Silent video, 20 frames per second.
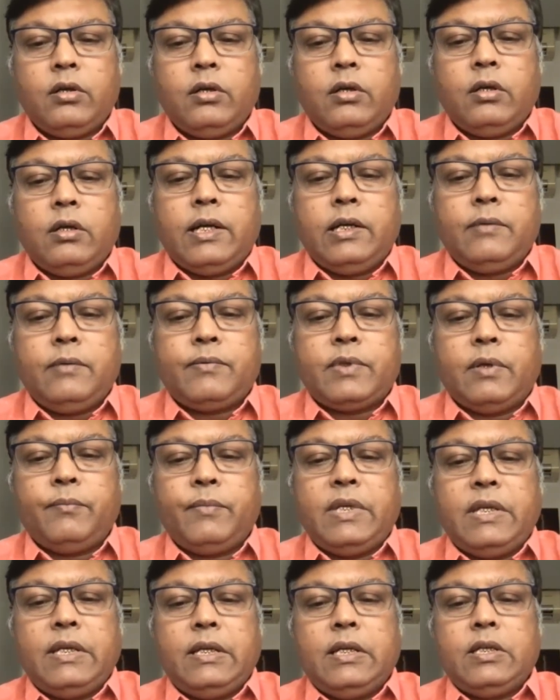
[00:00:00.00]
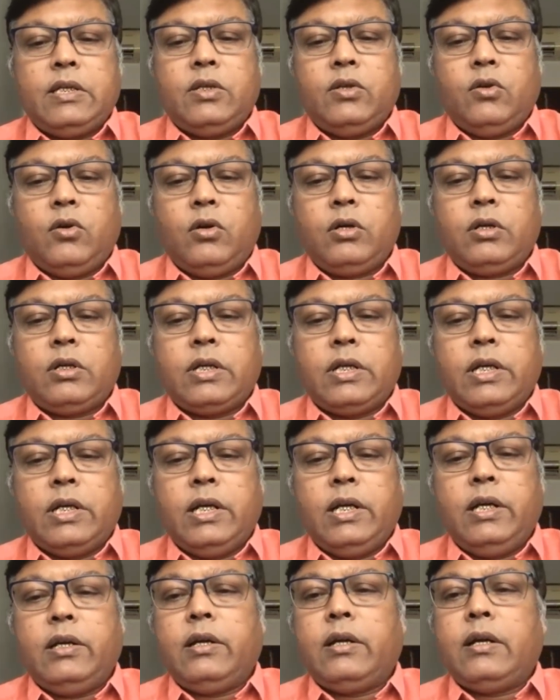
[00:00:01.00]
and if something is not
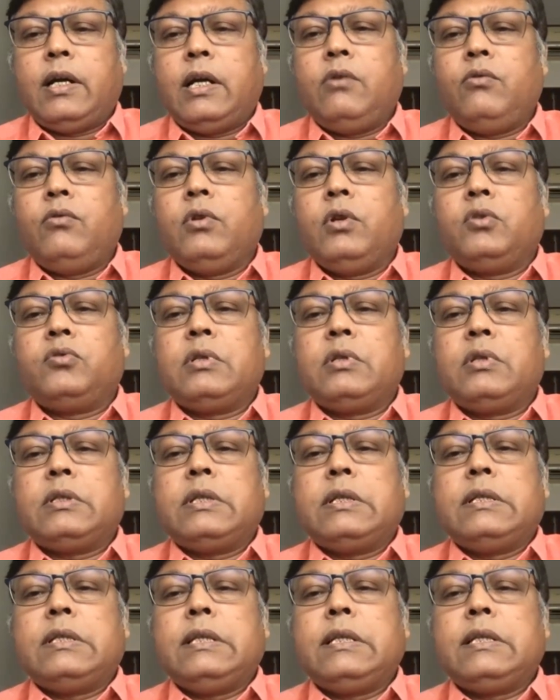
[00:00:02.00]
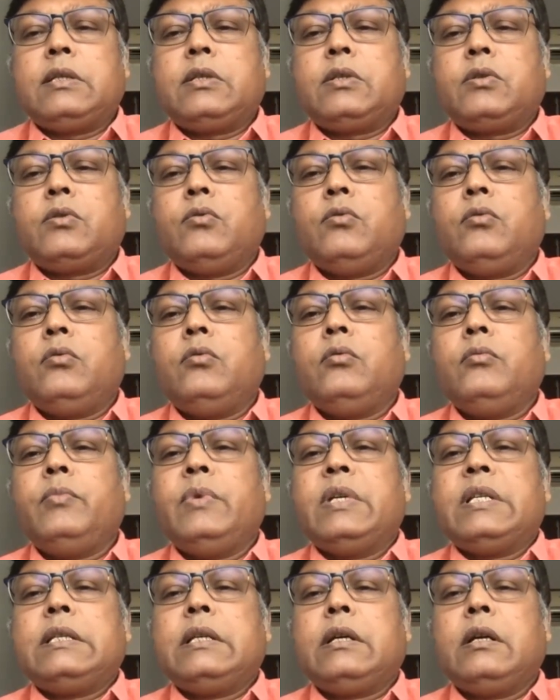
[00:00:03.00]
clear, I would also suggest to
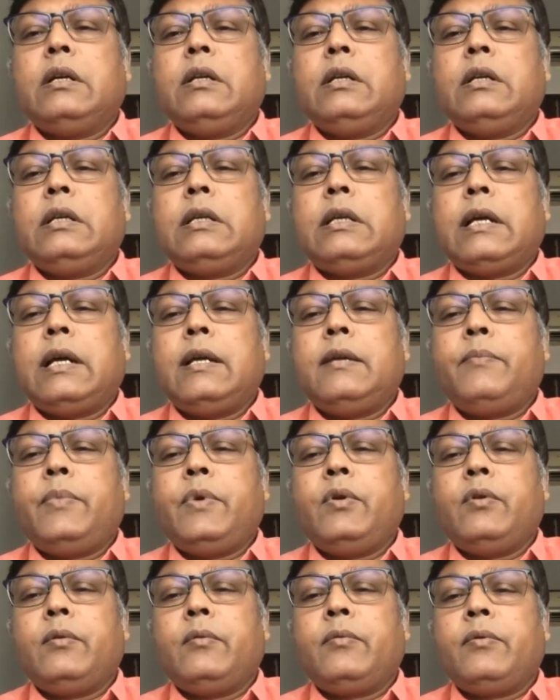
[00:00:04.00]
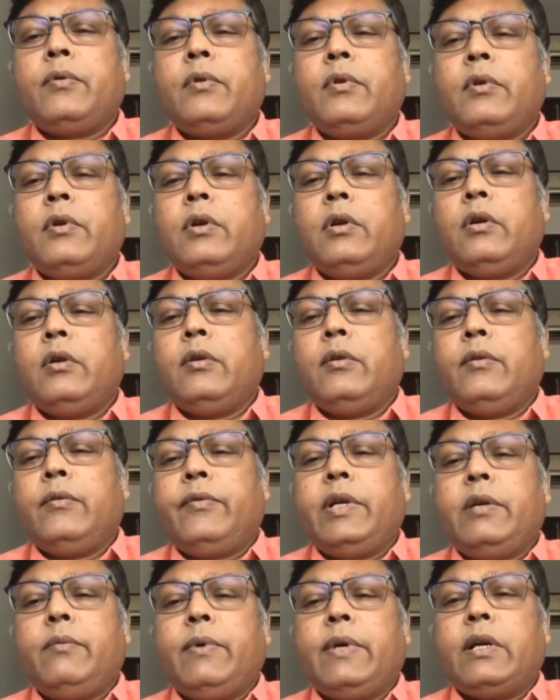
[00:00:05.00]
basically type your
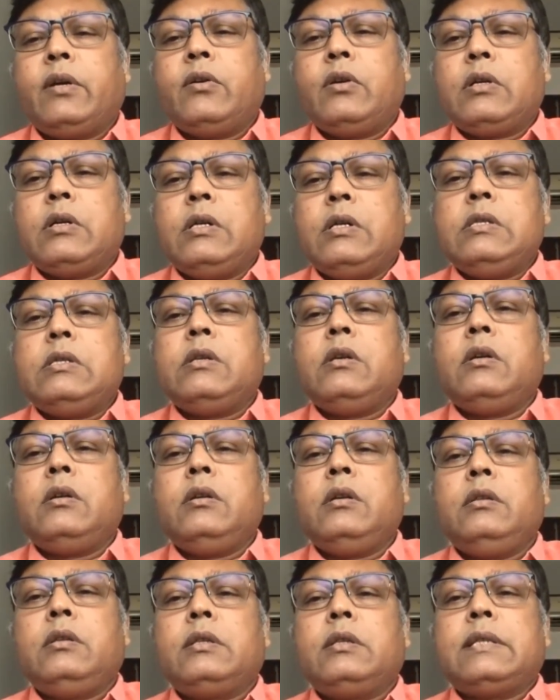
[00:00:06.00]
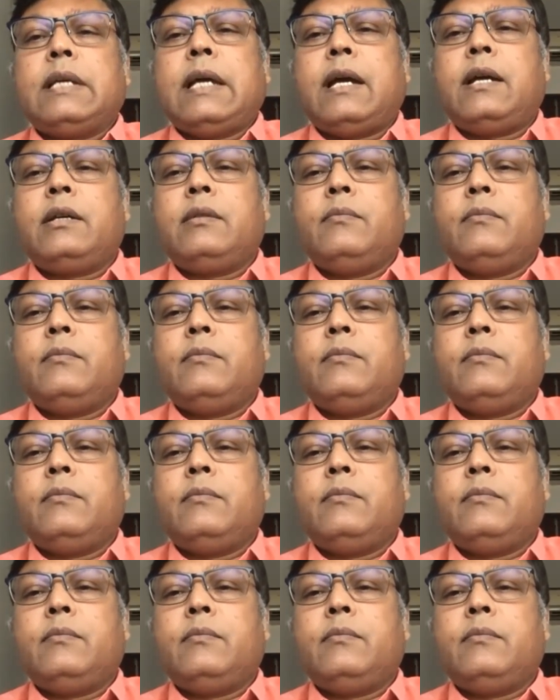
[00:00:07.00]
feedback or concern in the chat